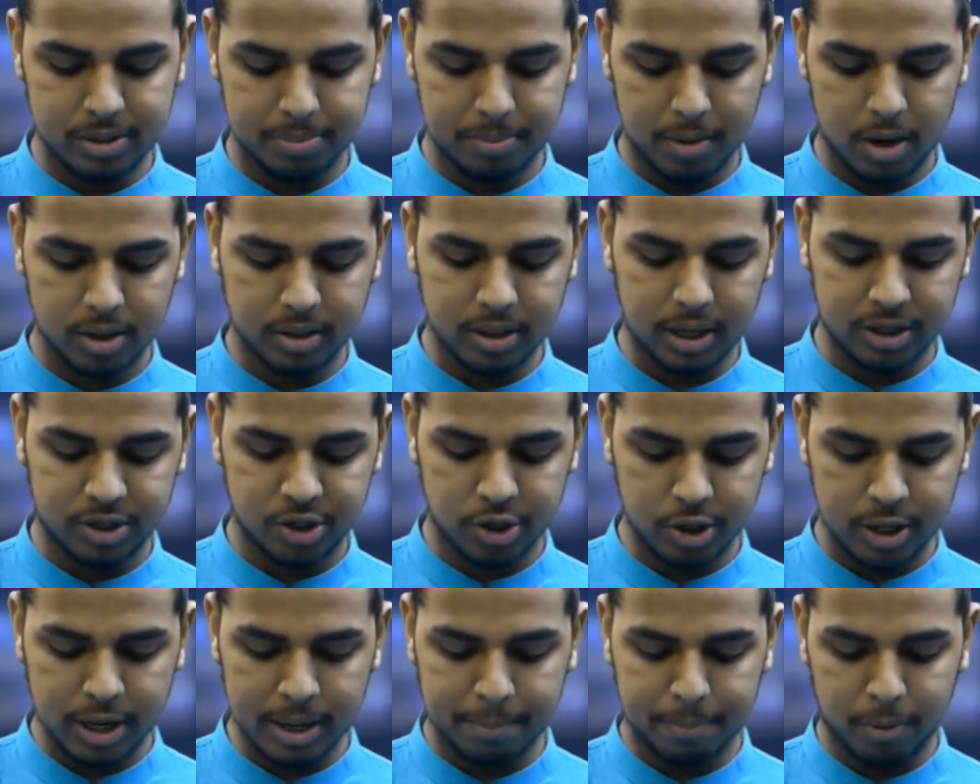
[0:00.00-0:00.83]
marked a
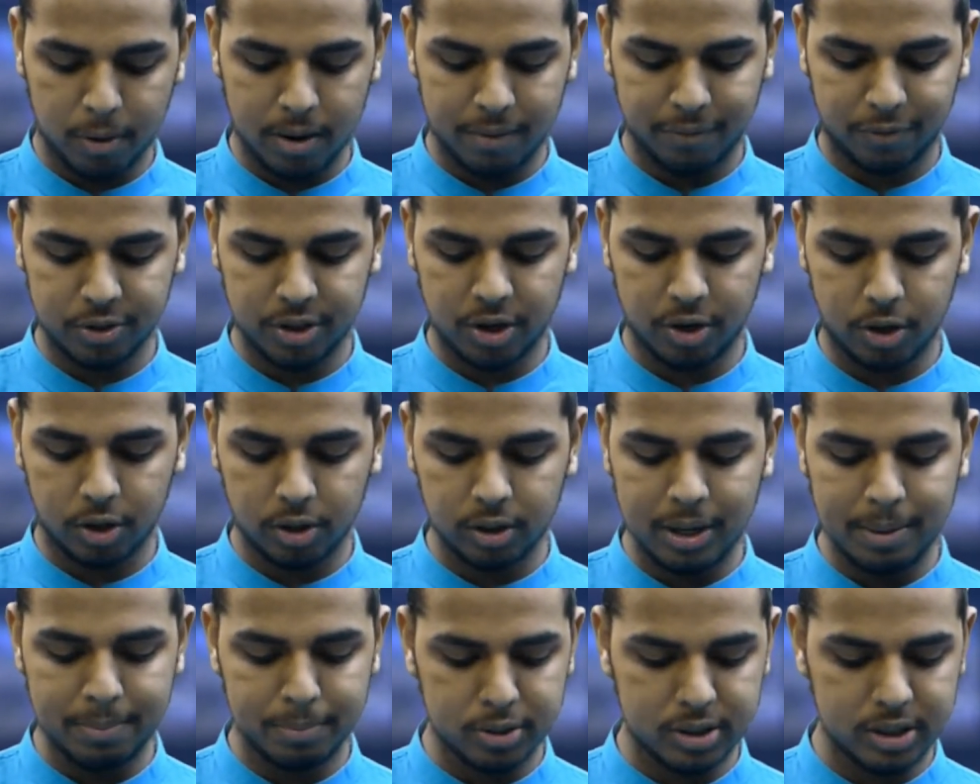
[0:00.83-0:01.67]
turning point for the
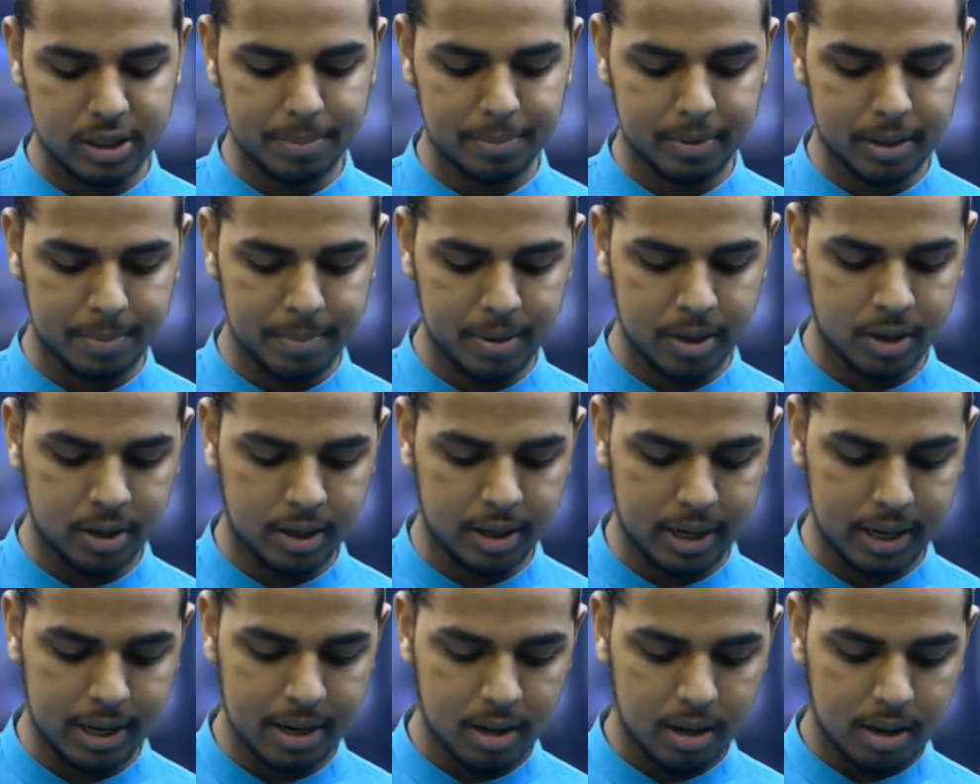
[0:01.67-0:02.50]
early Muslim
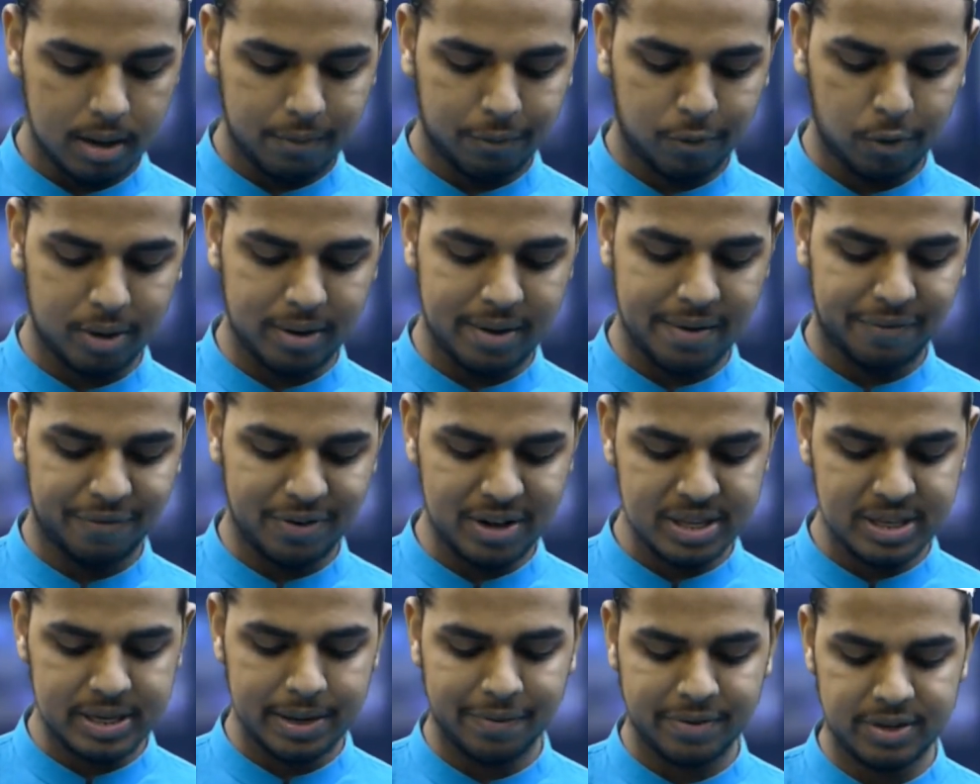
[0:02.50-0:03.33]
community for a
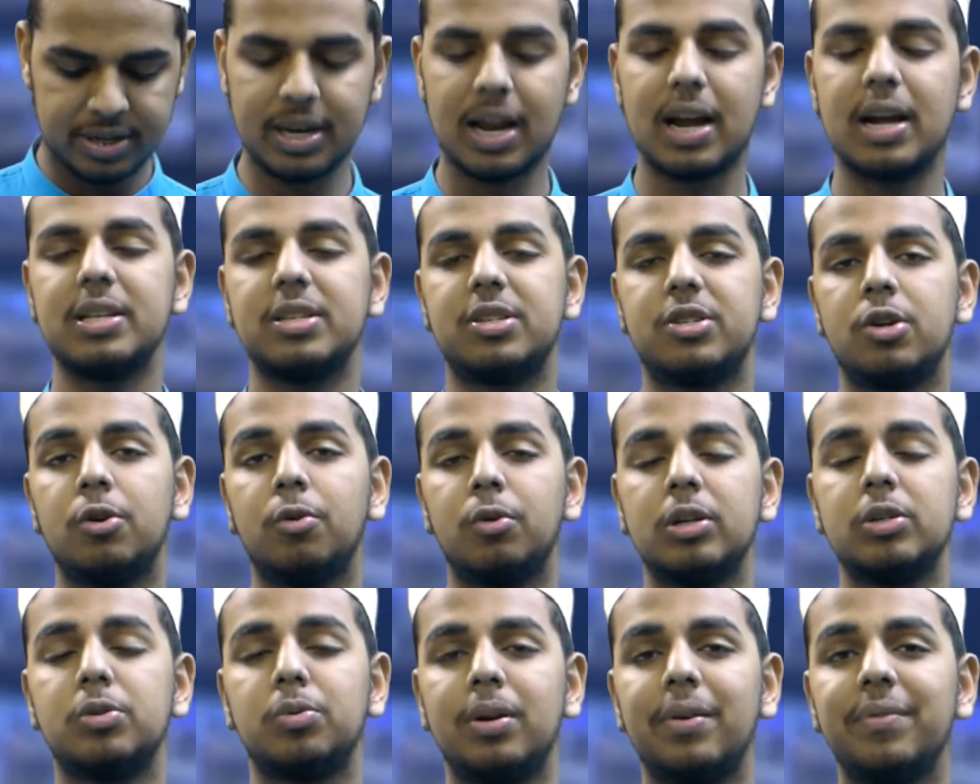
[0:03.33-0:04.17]
defensive stance
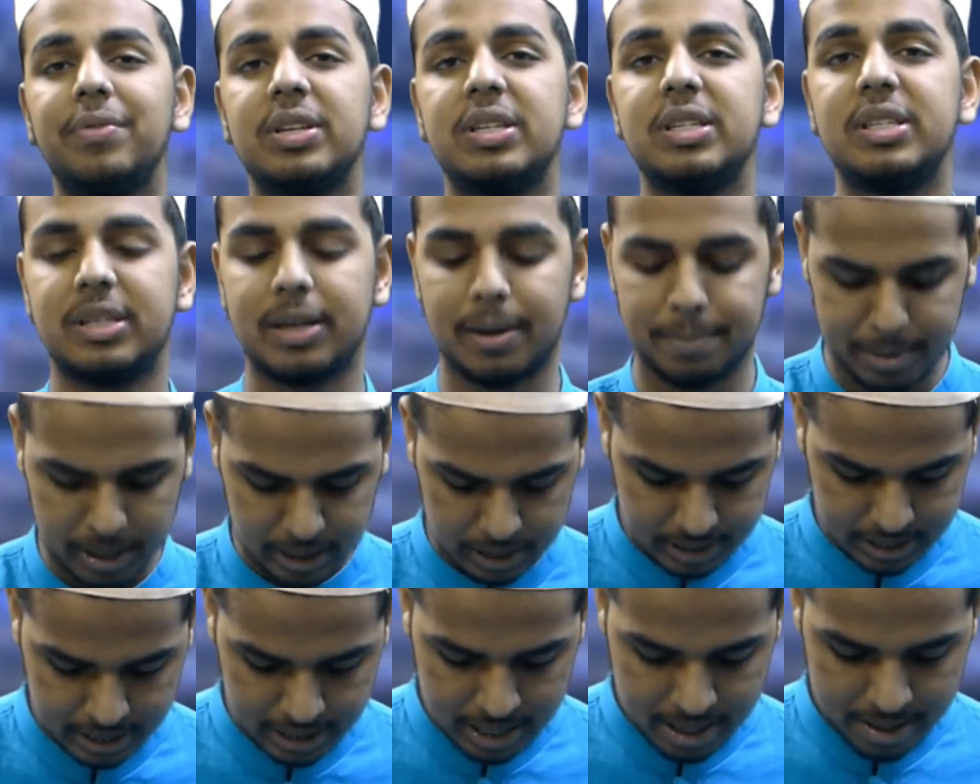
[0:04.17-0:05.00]
towards one of the
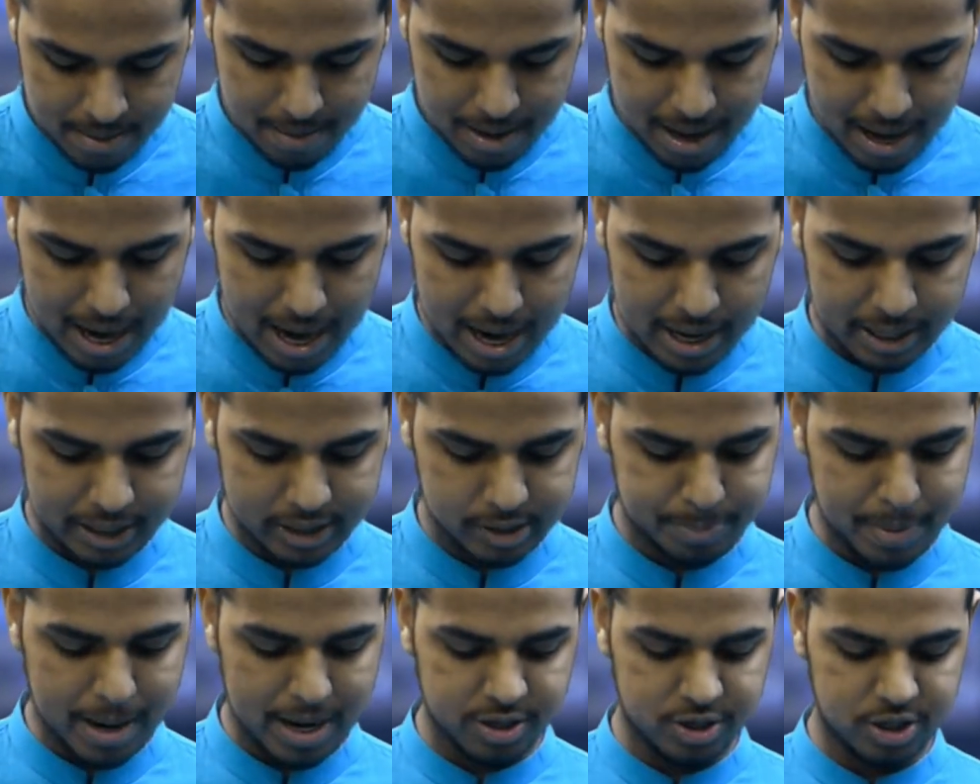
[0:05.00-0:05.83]
stability and
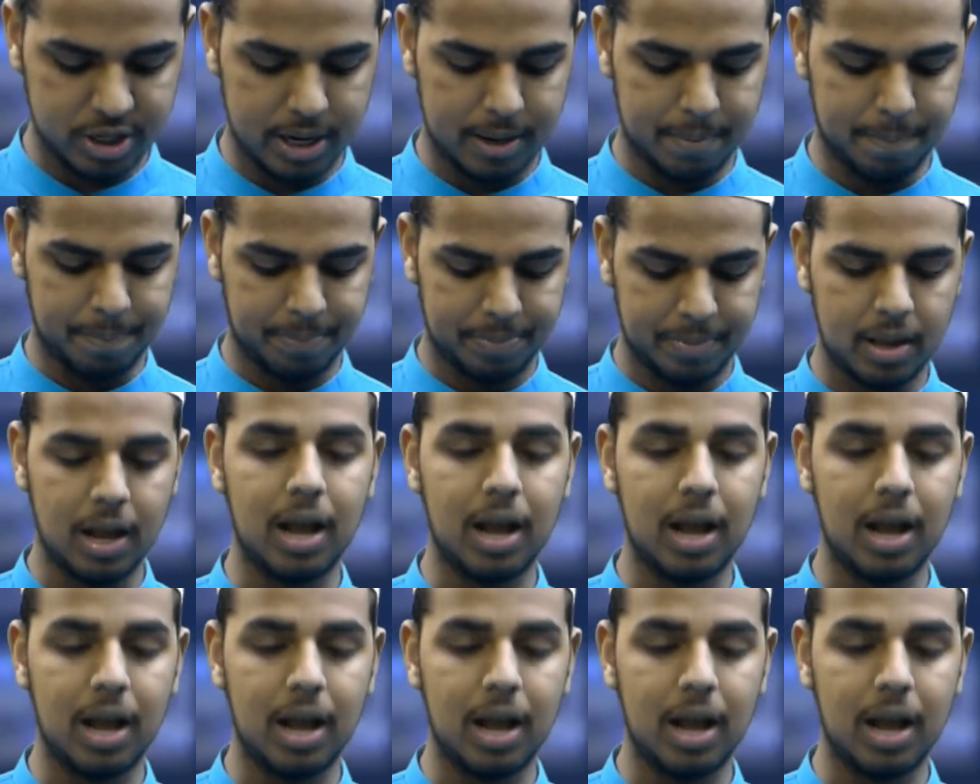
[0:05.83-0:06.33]
expansion.